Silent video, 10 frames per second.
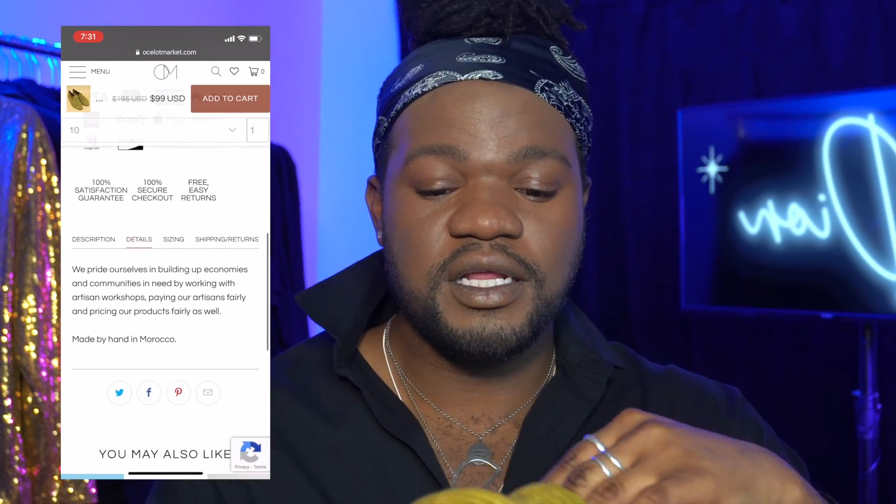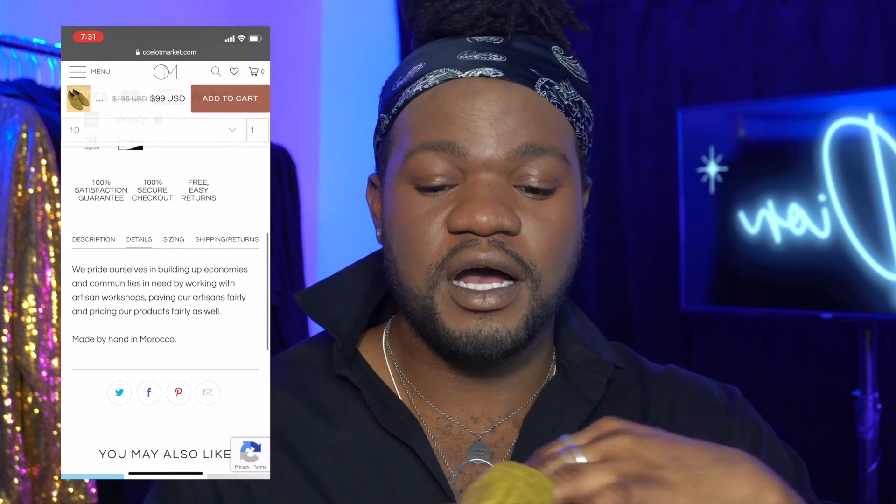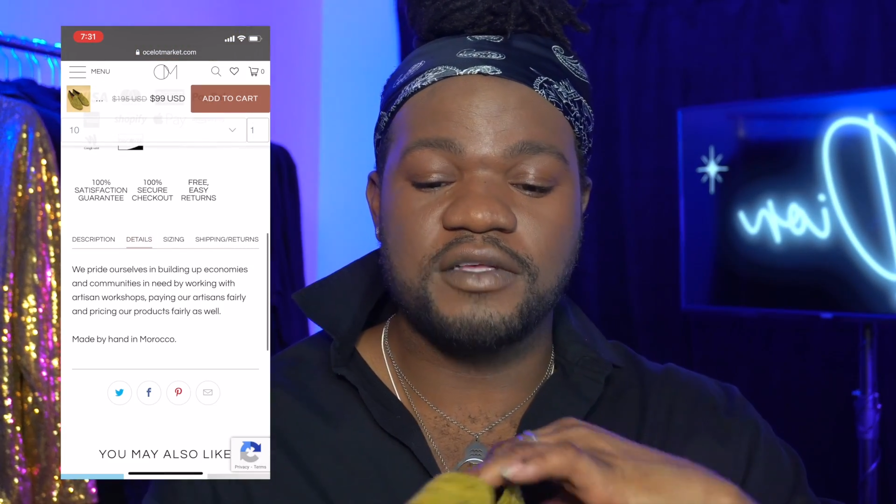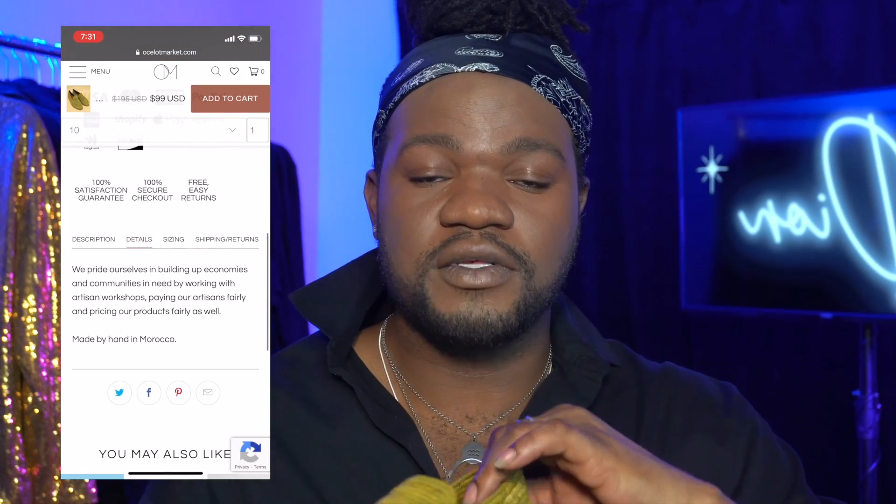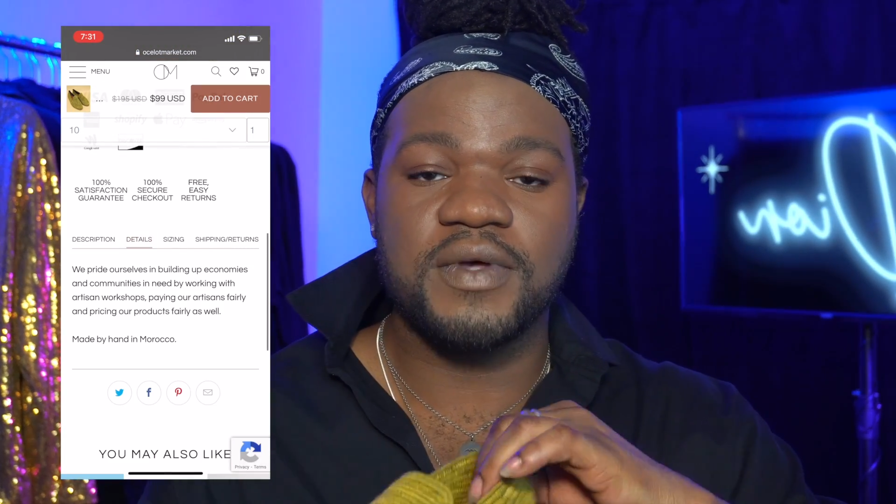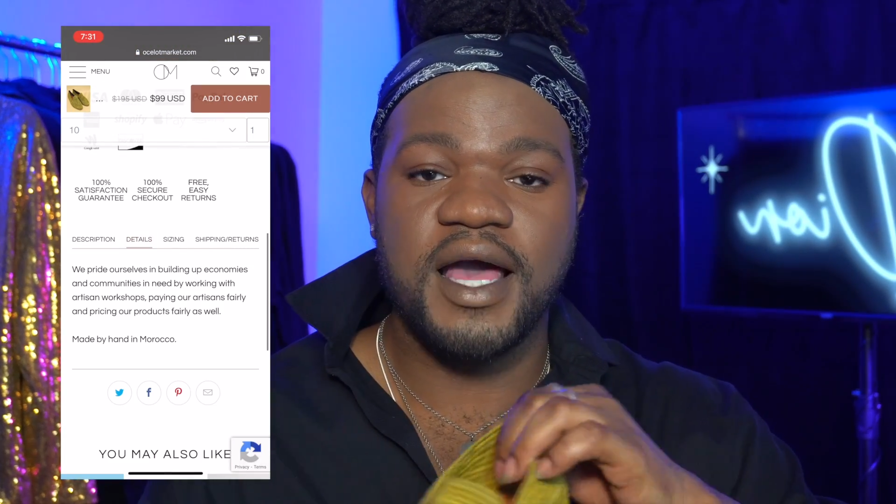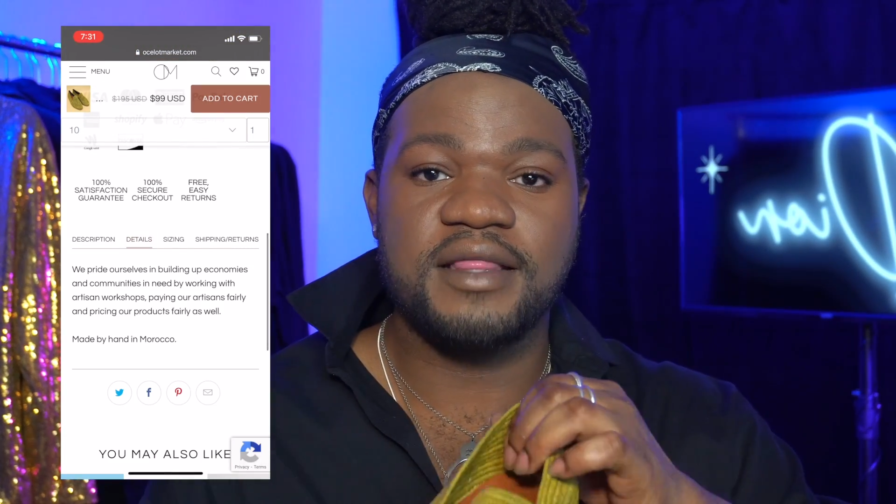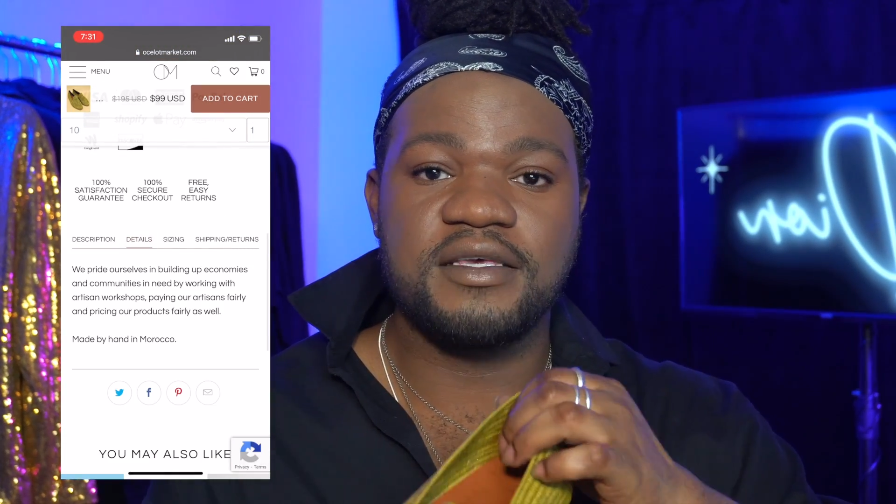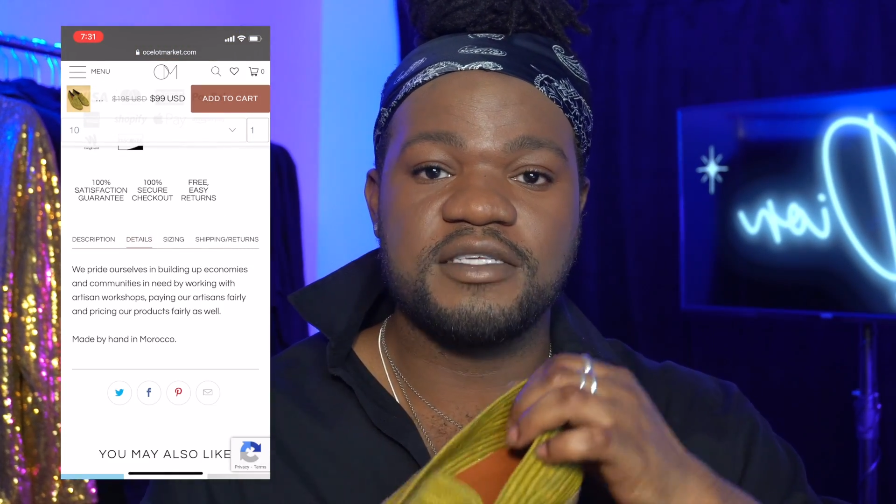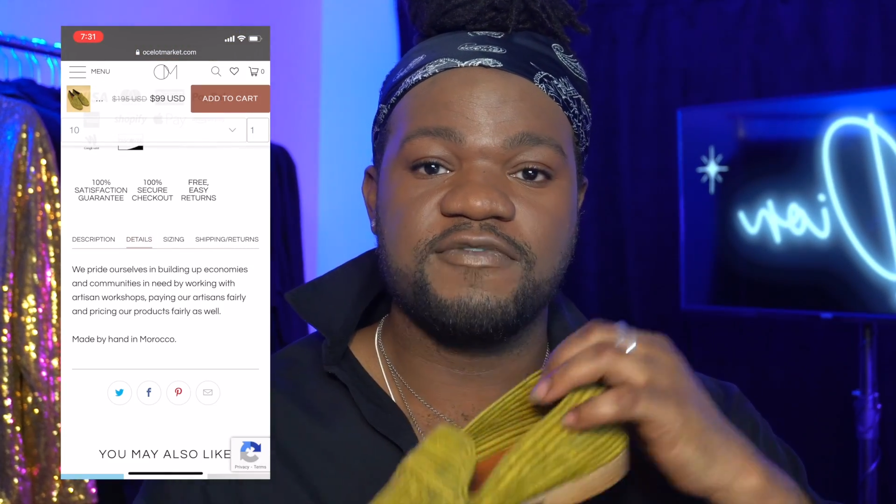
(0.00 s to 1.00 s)
and I also
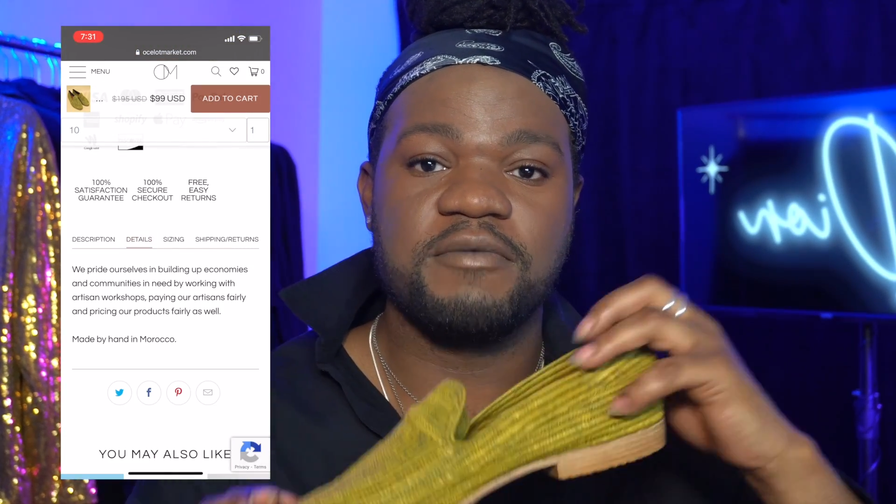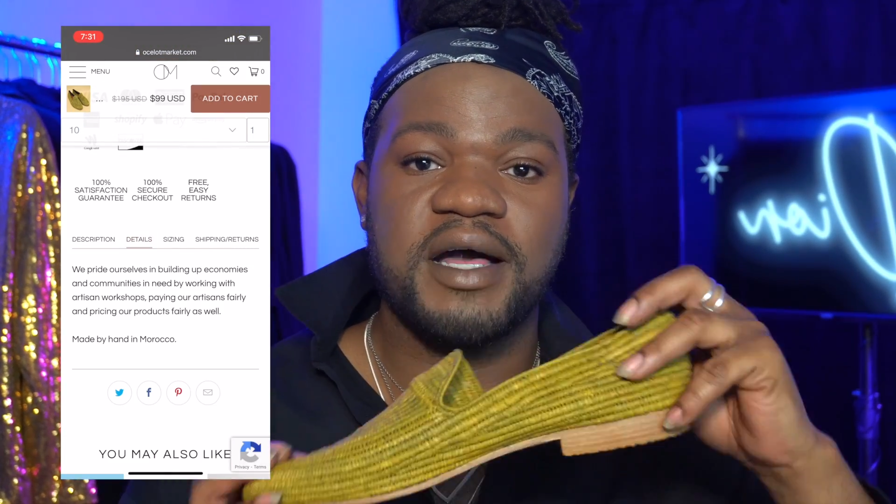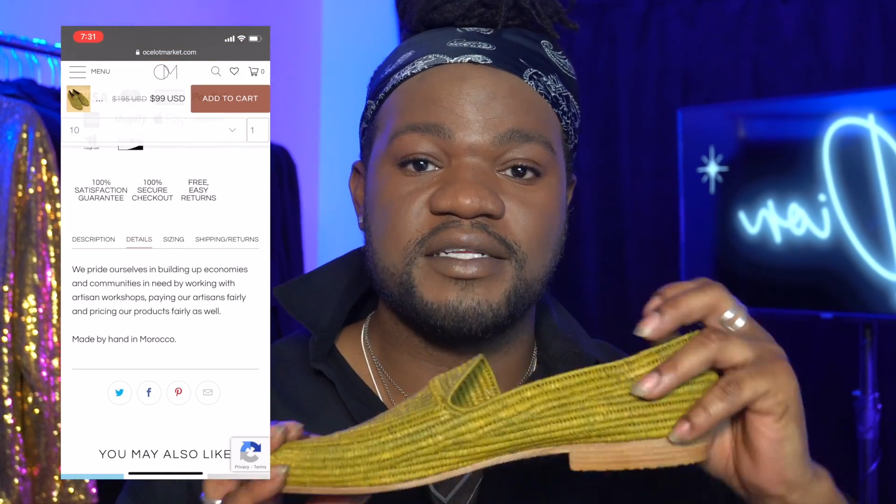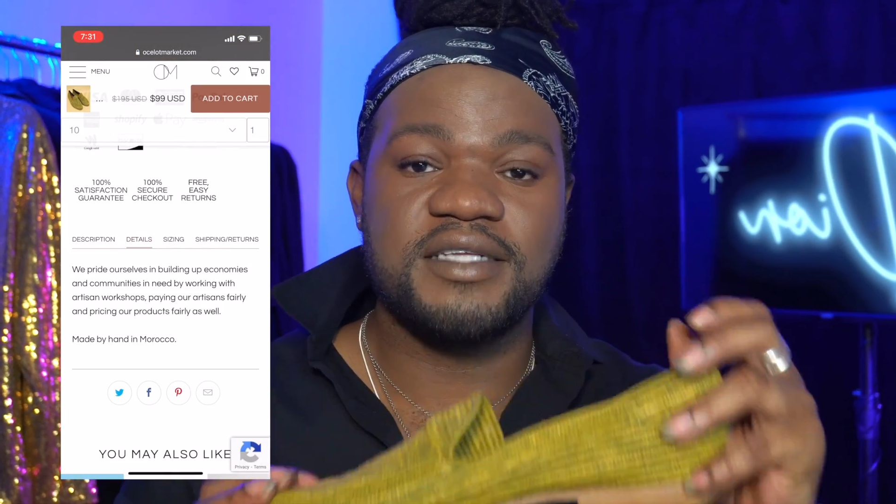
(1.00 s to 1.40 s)
got these for my